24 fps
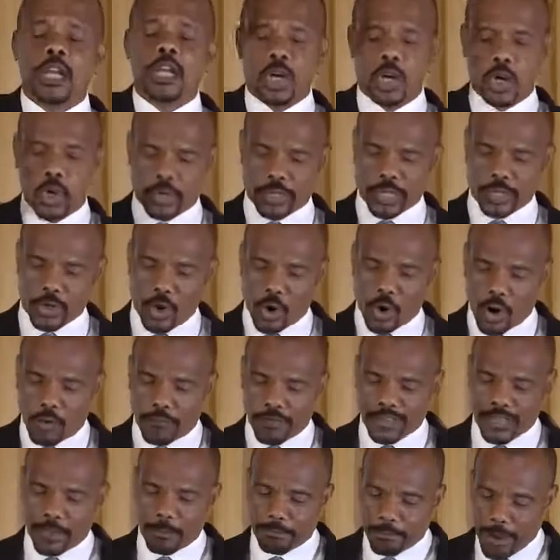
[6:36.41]
looking over
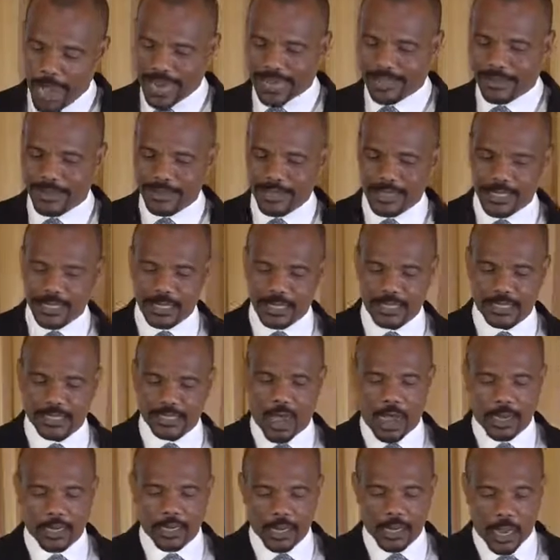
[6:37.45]
the balconies
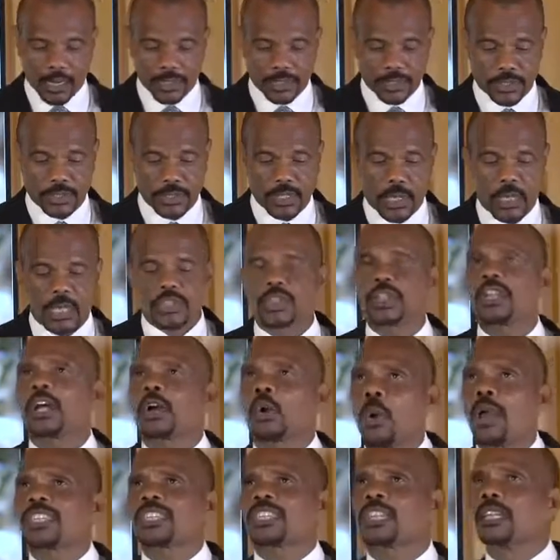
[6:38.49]
on us. So the
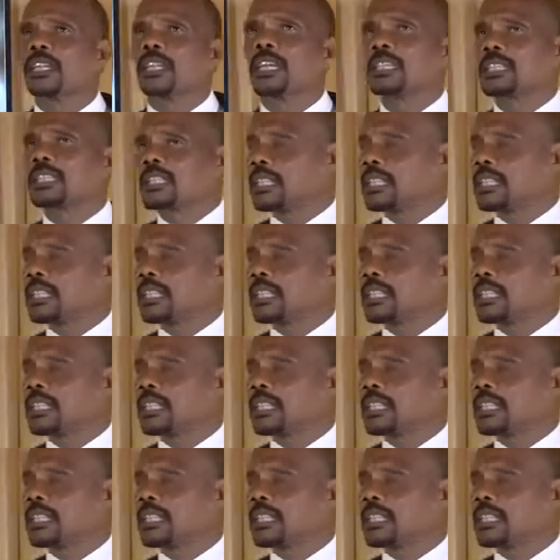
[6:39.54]
question is,